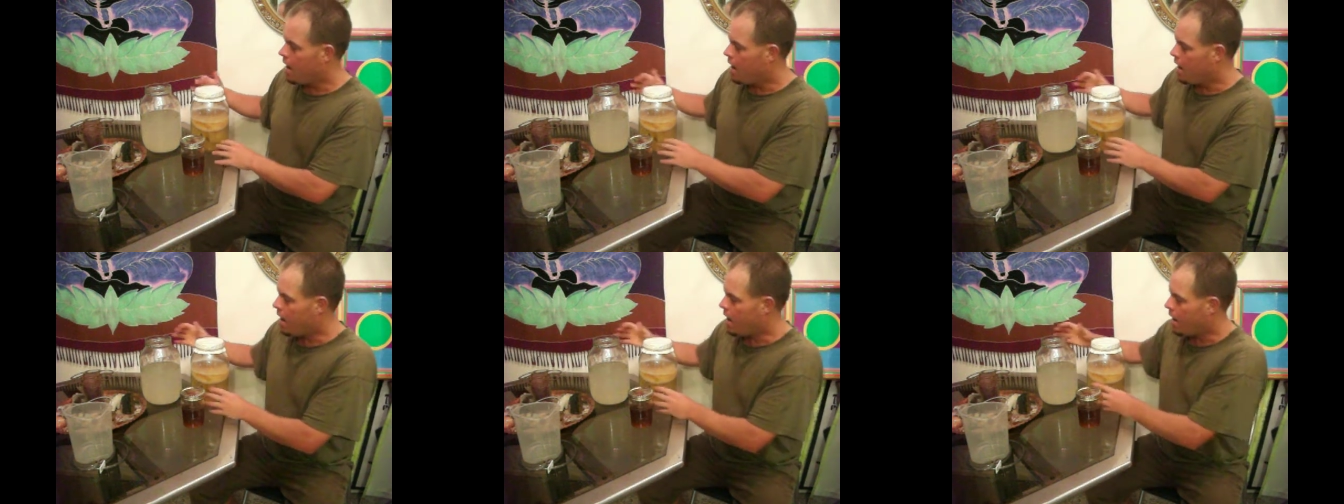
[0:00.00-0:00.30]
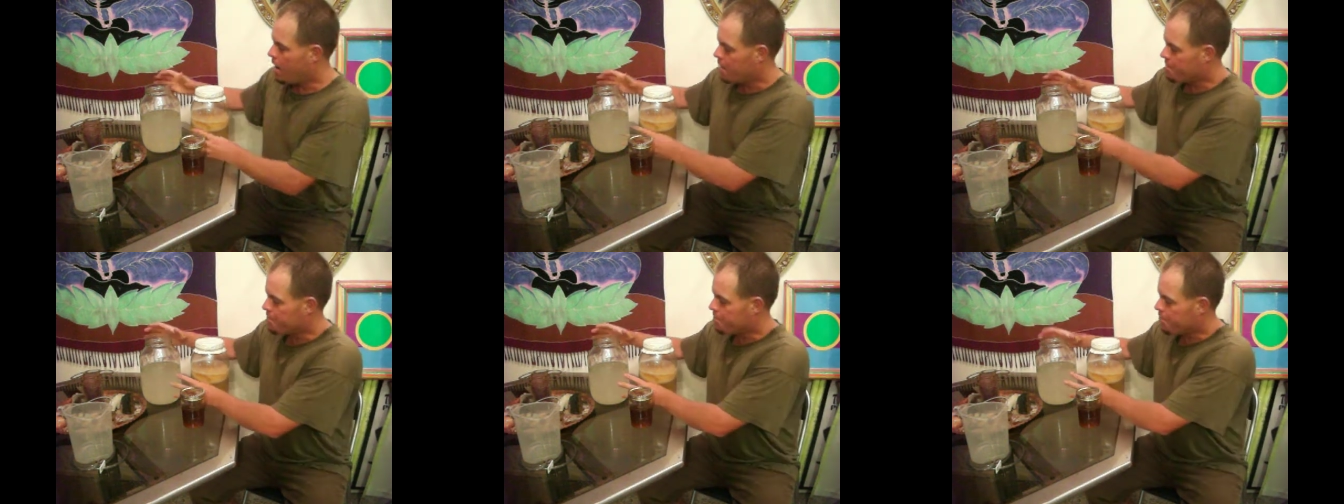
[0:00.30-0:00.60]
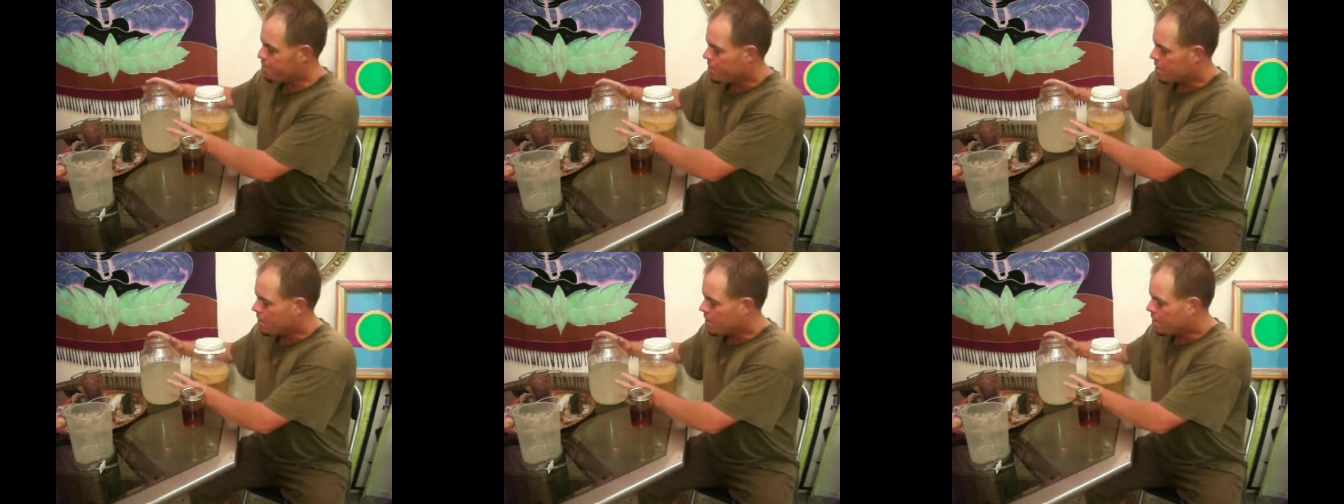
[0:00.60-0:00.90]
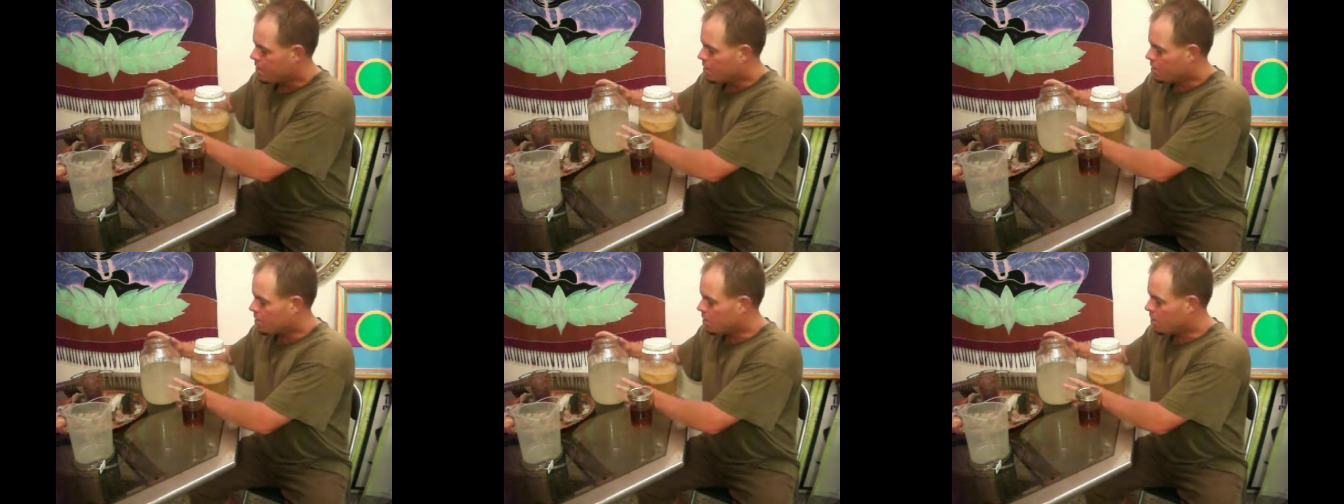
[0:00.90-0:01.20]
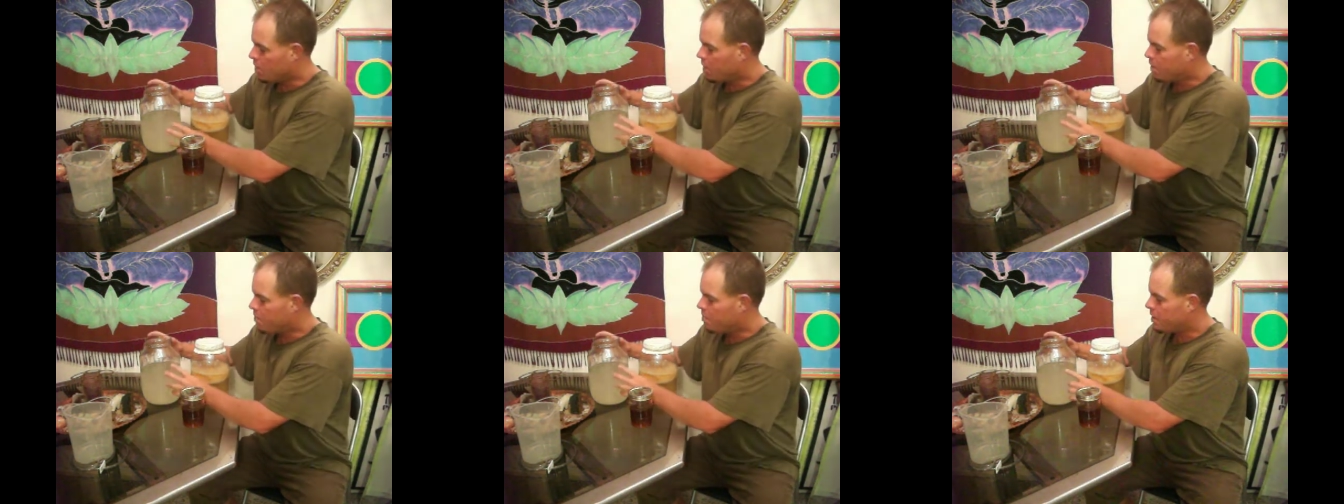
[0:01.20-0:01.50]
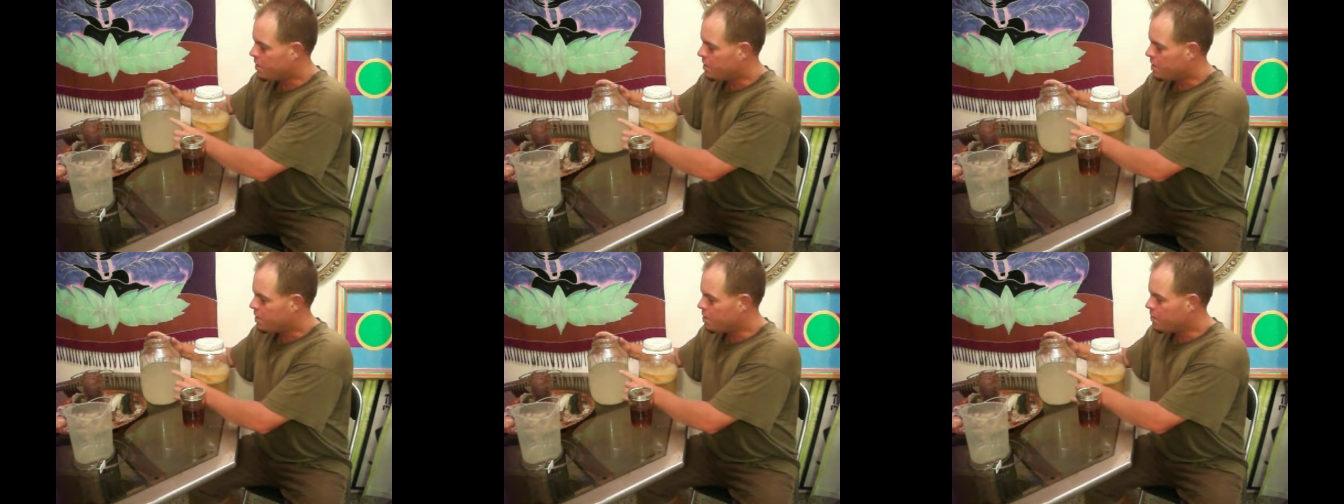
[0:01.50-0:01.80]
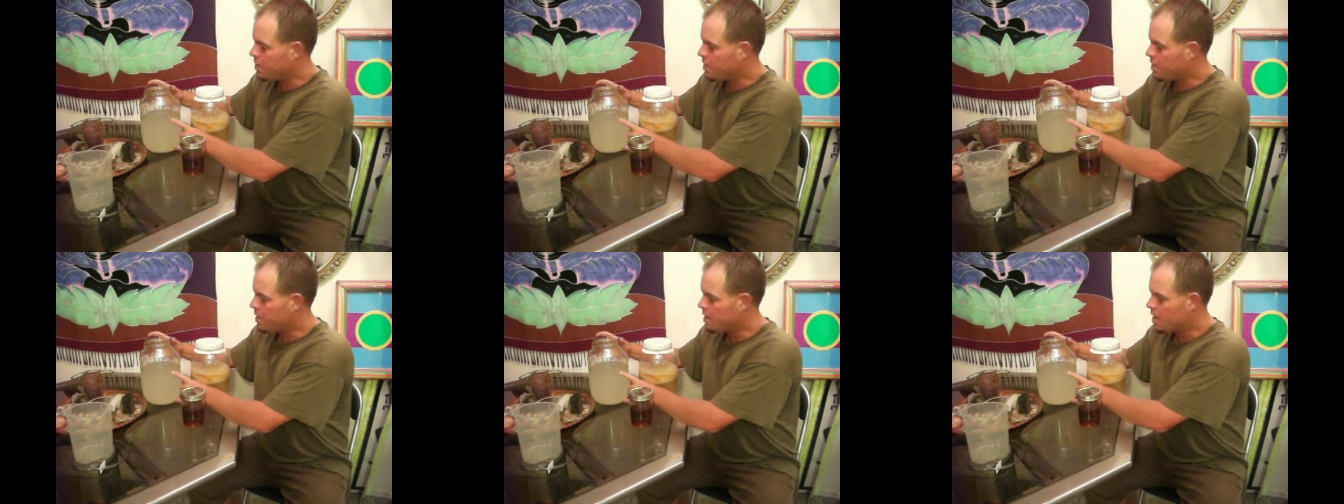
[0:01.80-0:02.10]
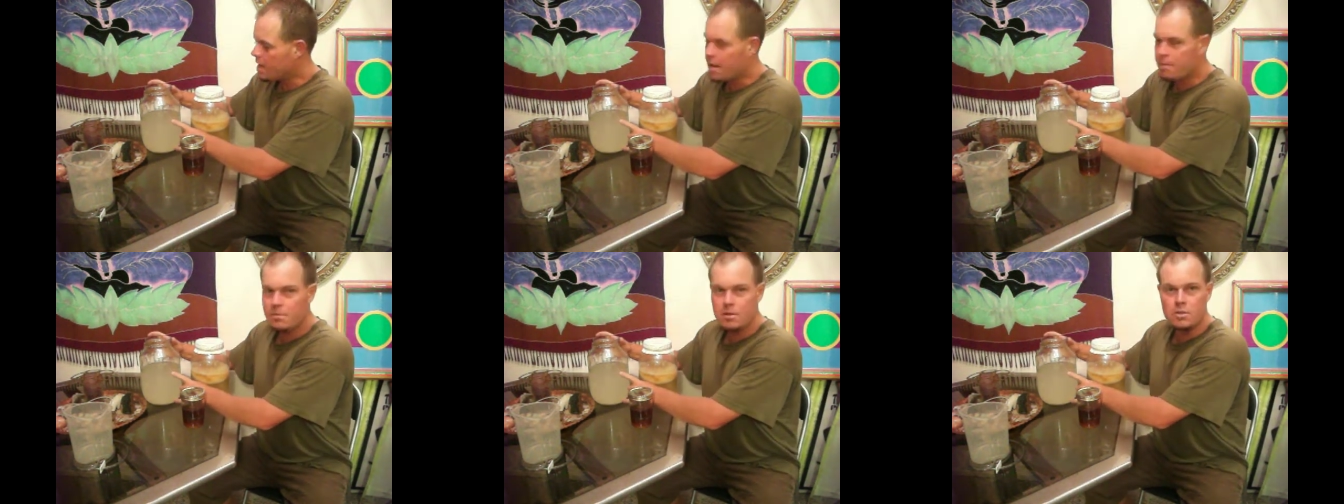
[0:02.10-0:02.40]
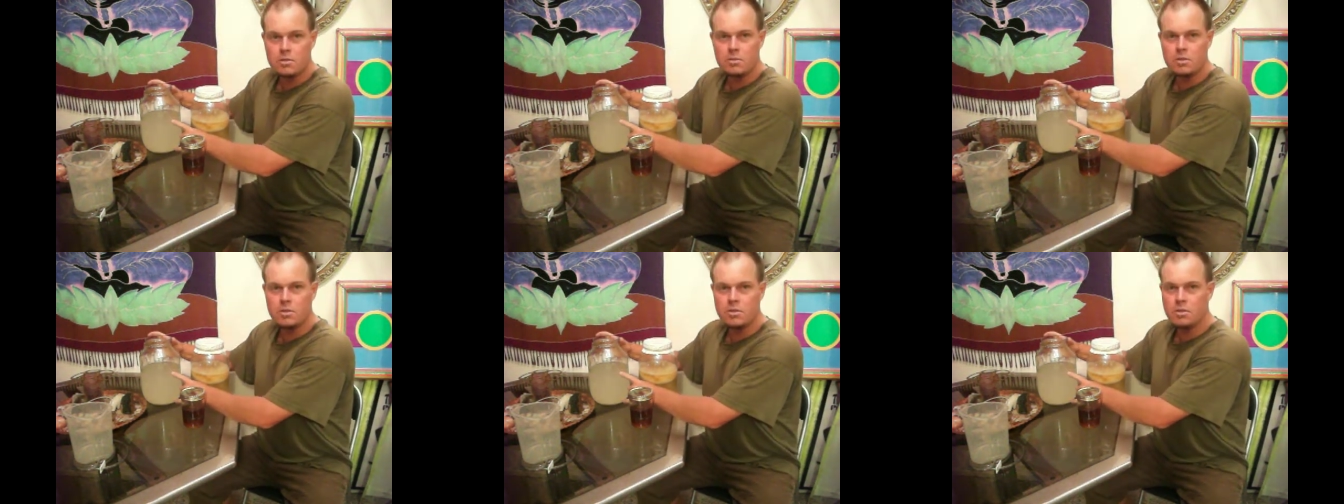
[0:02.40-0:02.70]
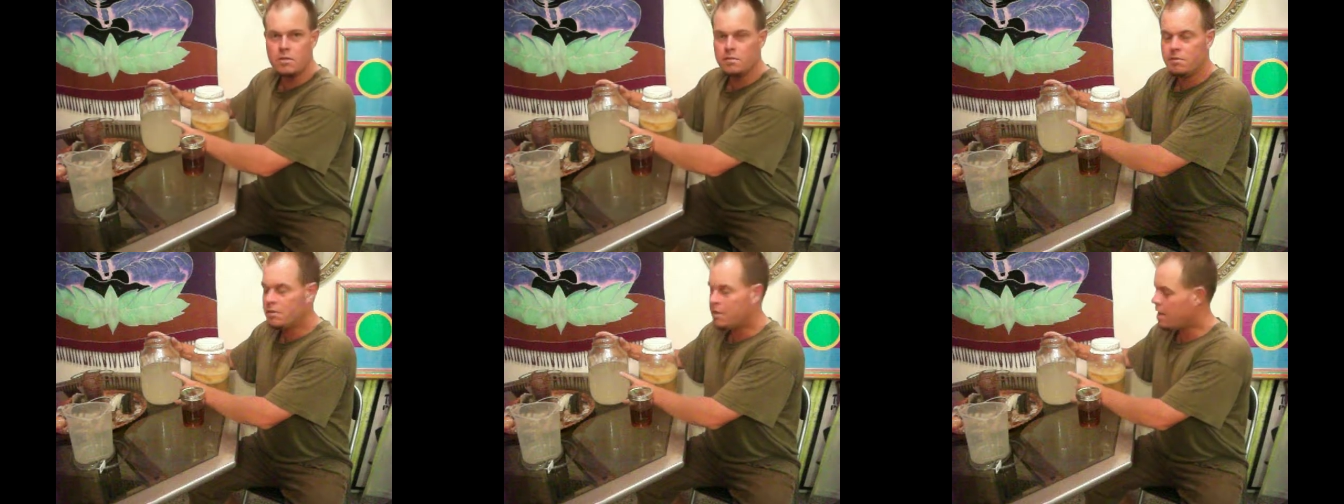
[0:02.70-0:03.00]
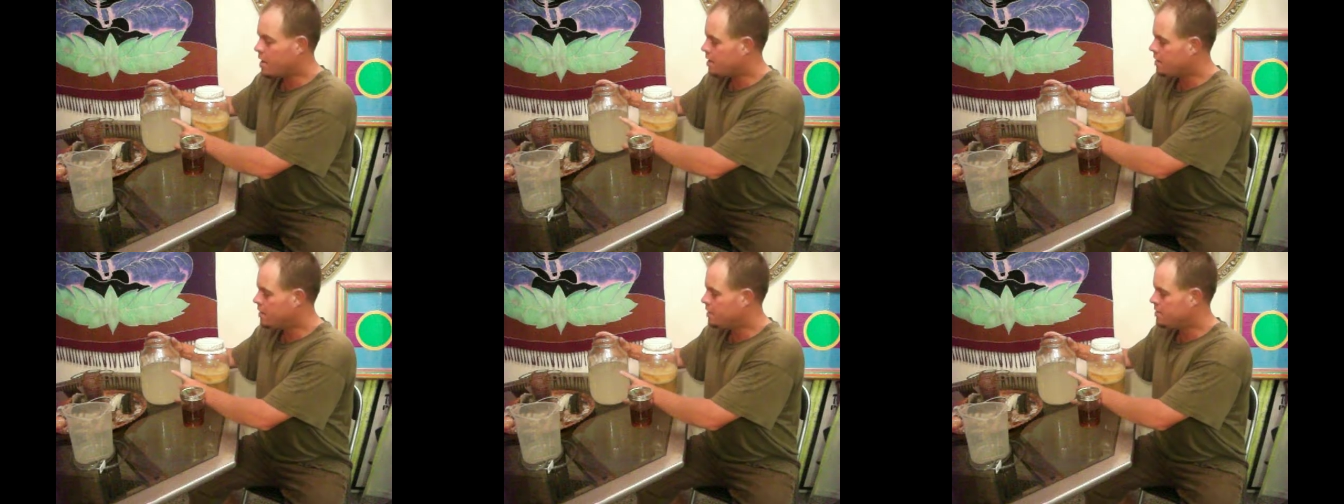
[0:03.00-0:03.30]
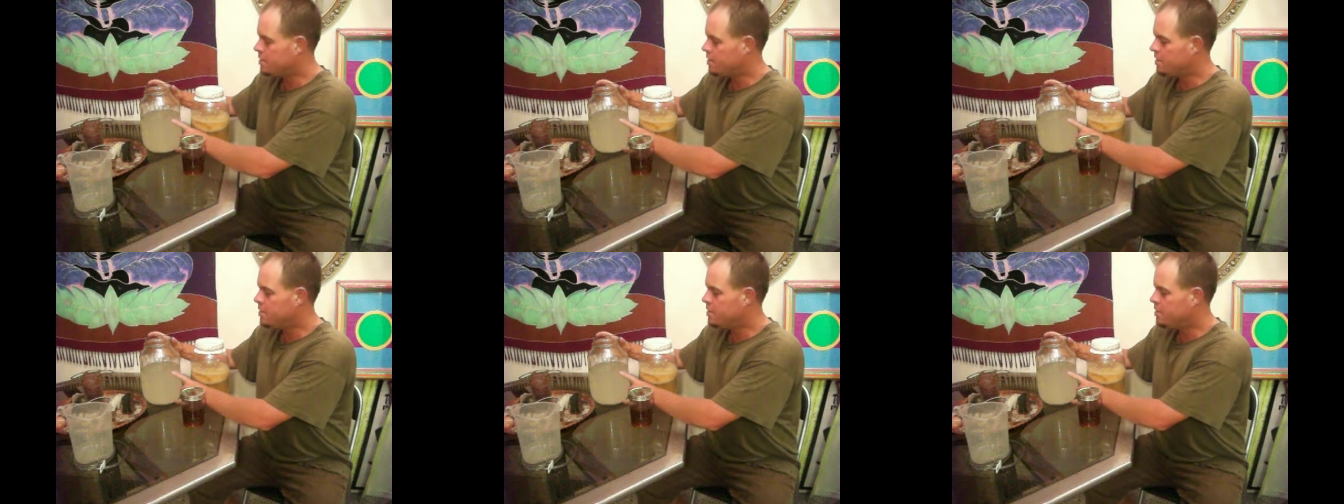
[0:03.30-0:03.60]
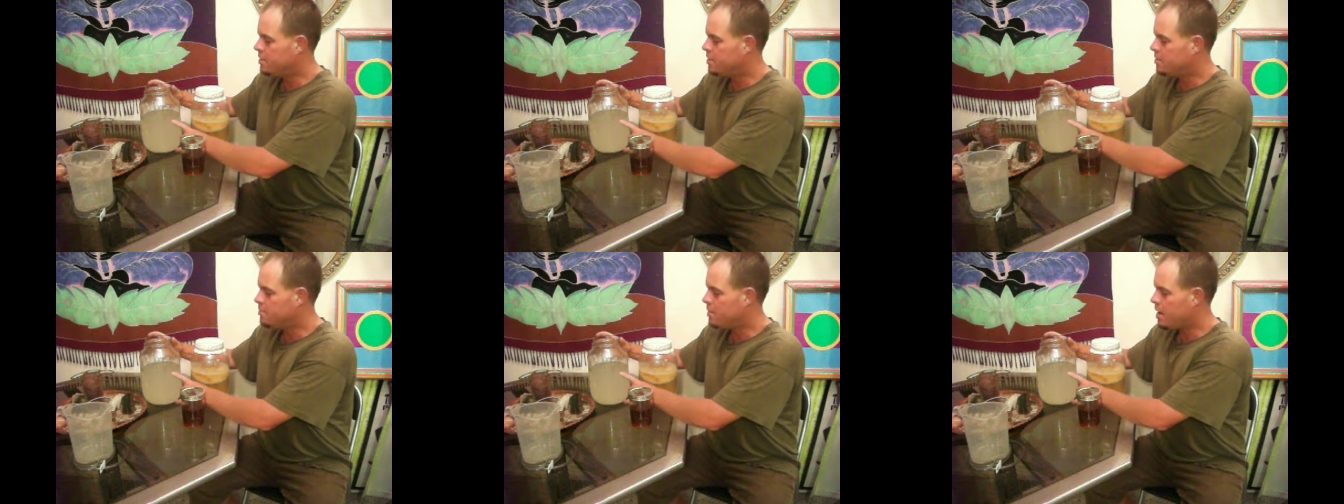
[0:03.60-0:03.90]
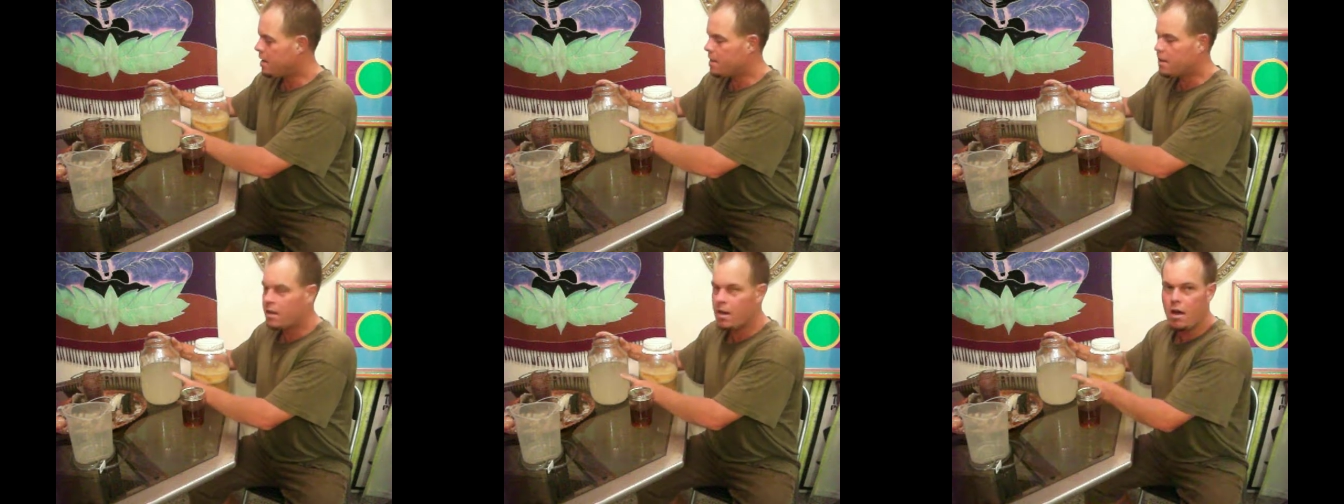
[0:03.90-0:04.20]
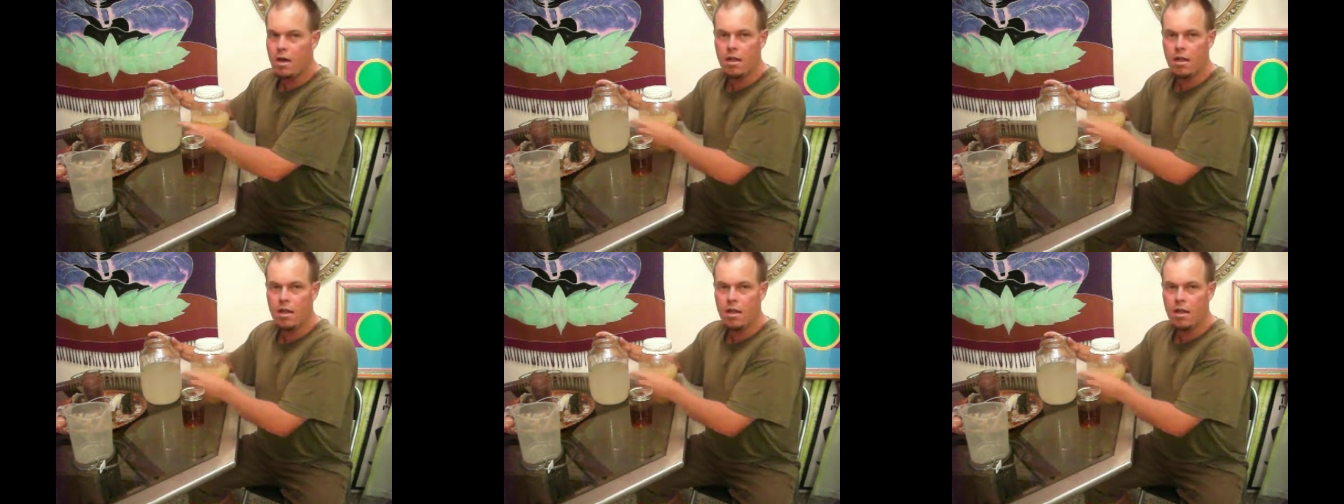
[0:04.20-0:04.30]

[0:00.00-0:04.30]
But the green cabbage Rejuvelac is easy to make.